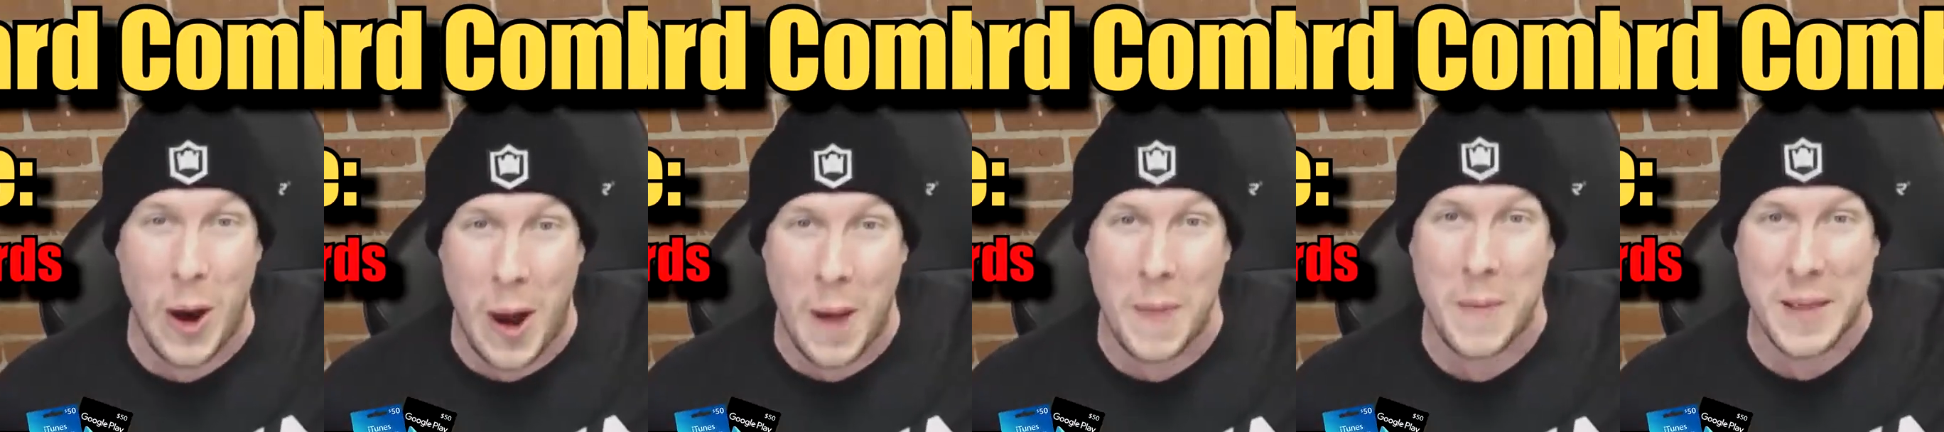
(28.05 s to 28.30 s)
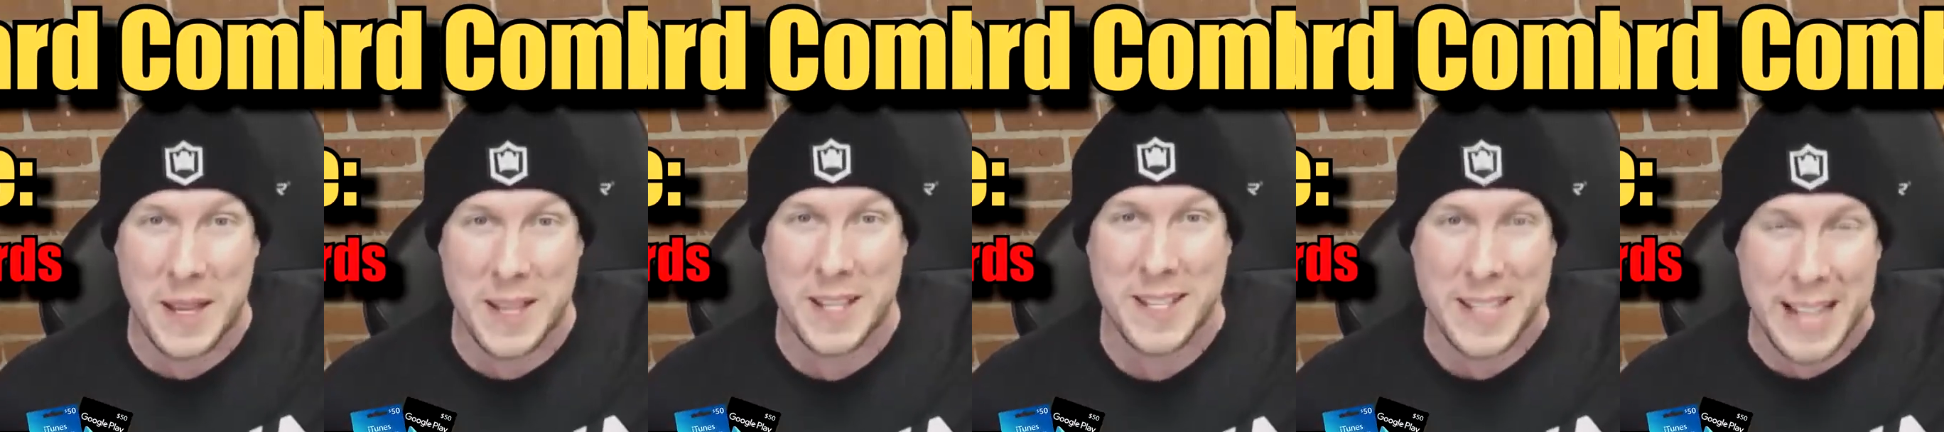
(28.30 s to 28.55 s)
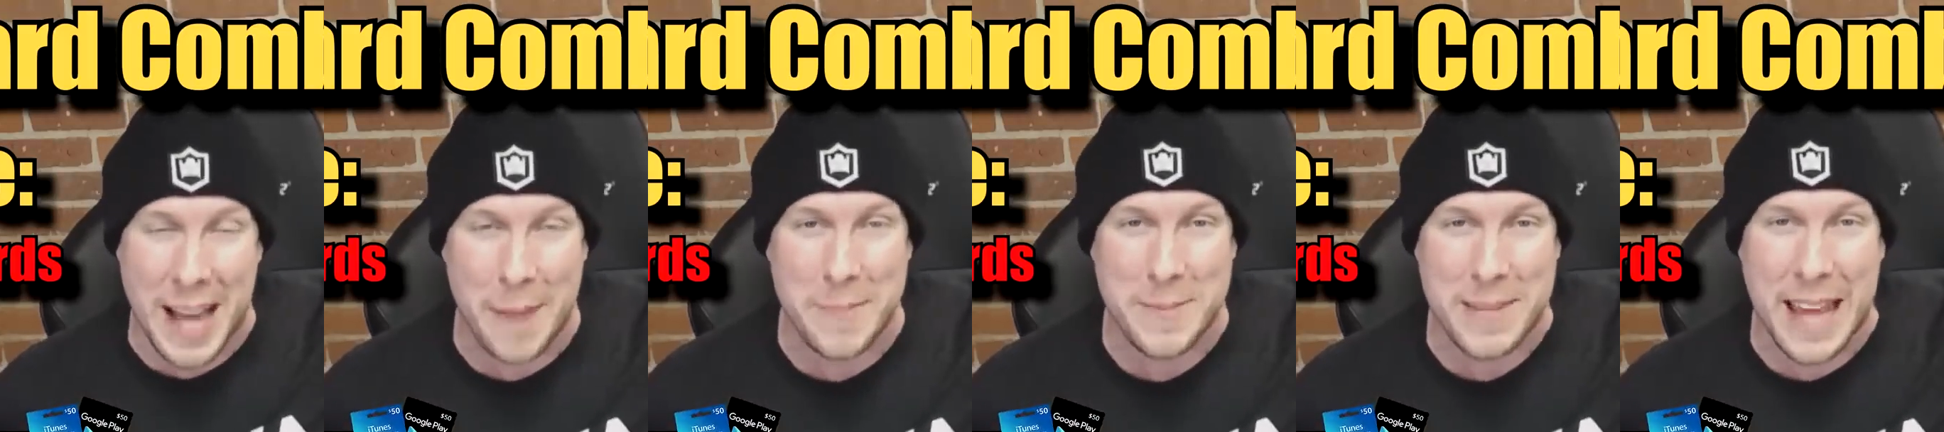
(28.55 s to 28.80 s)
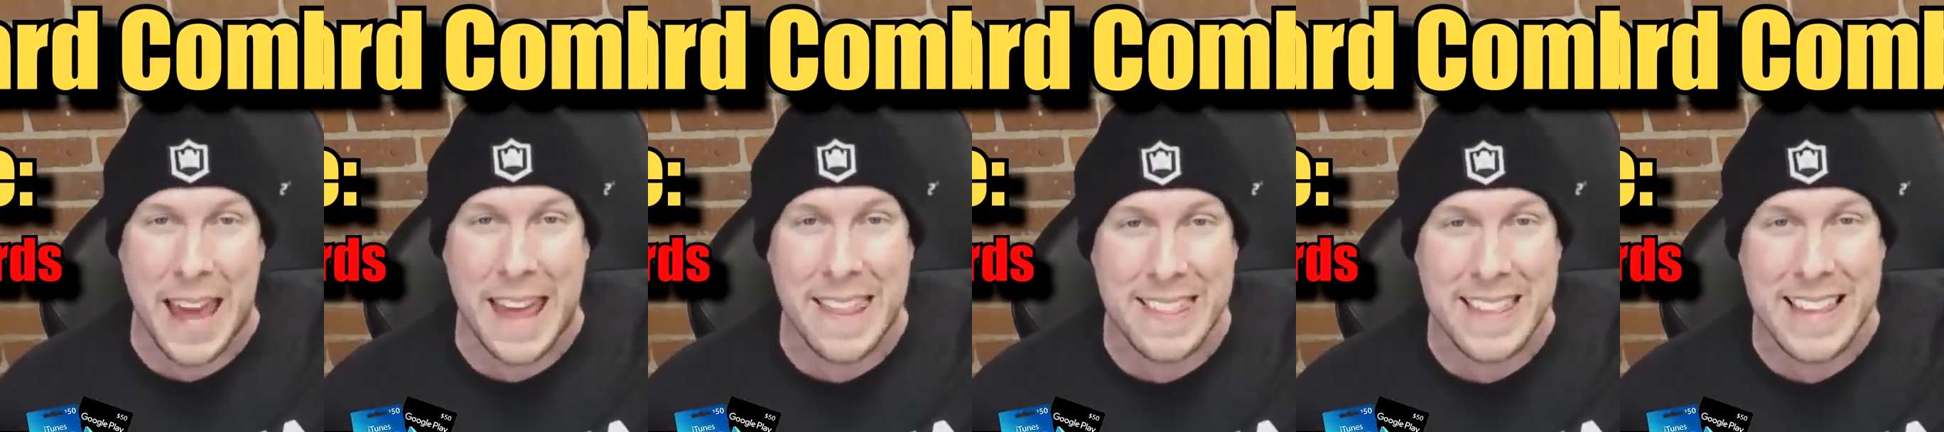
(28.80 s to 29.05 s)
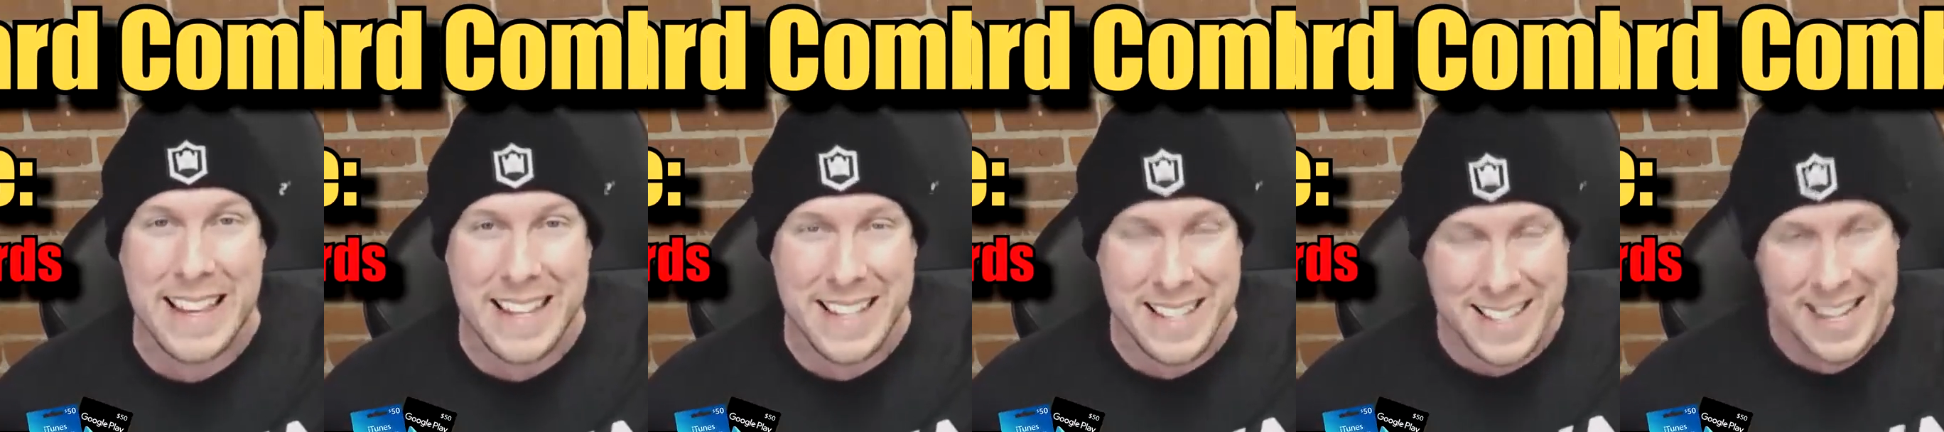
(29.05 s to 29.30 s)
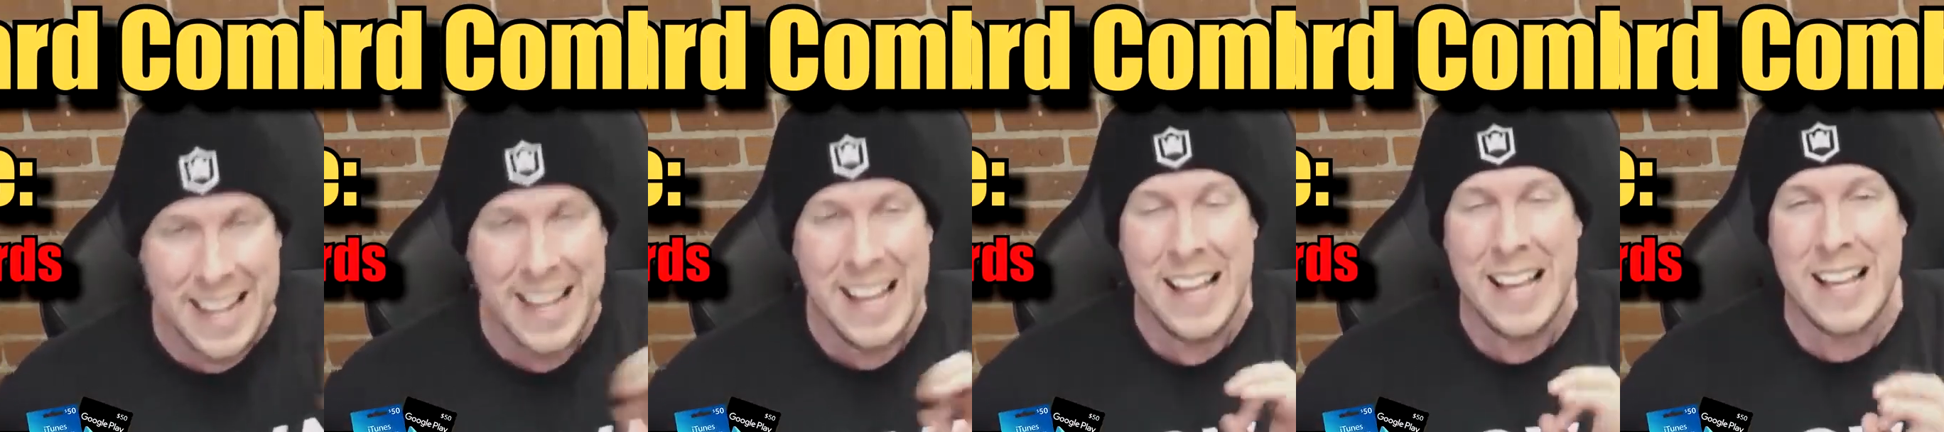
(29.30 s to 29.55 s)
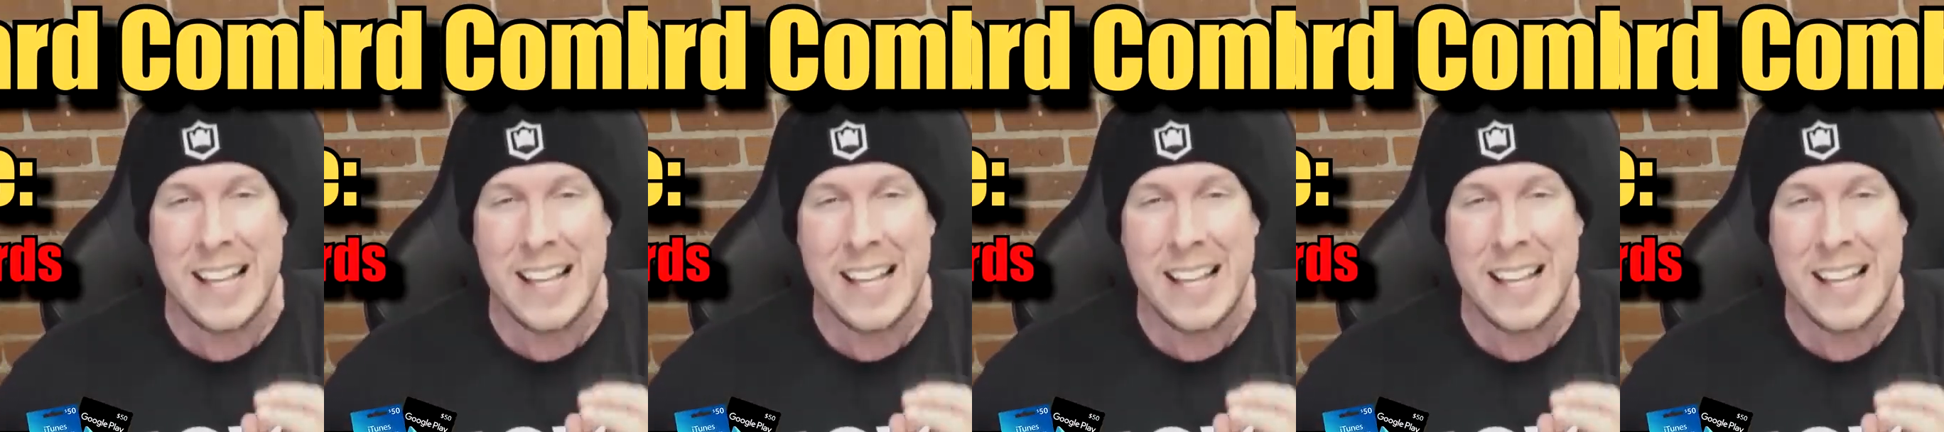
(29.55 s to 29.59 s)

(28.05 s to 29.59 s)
on this top 10 list,